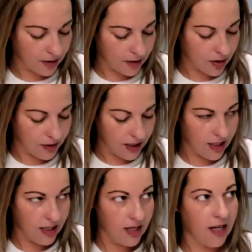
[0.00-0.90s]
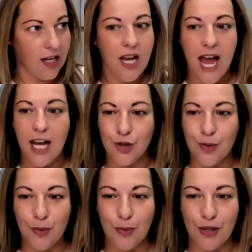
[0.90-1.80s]
So I'll be at
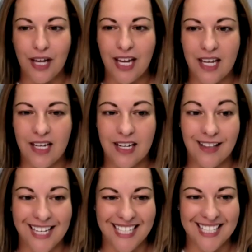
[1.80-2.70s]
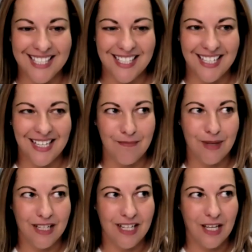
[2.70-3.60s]
Triple Play in Atlantic City
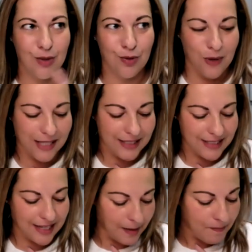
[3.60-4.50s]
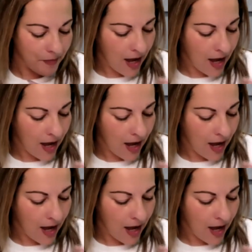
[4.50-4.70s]
Monday through Wednesday.